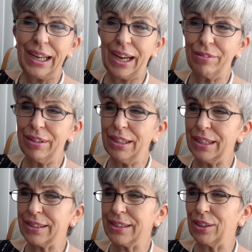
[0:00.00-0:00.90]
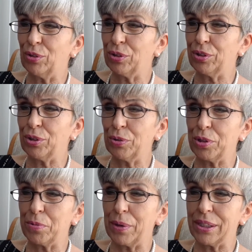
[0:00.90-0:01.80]
I realized in talking
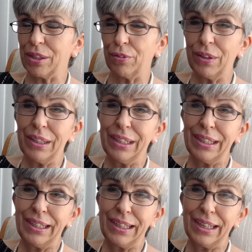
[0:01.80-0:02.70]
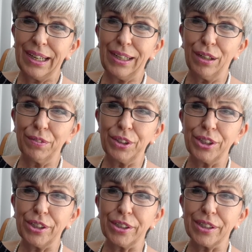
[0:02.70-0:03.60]
to myself, I love the
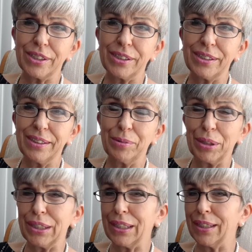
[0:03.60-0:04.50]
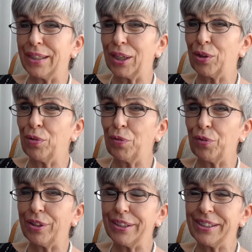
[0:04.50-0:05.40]
dance, but I didn't like
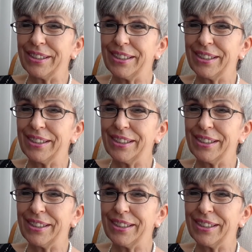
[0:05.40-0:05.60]
conflict.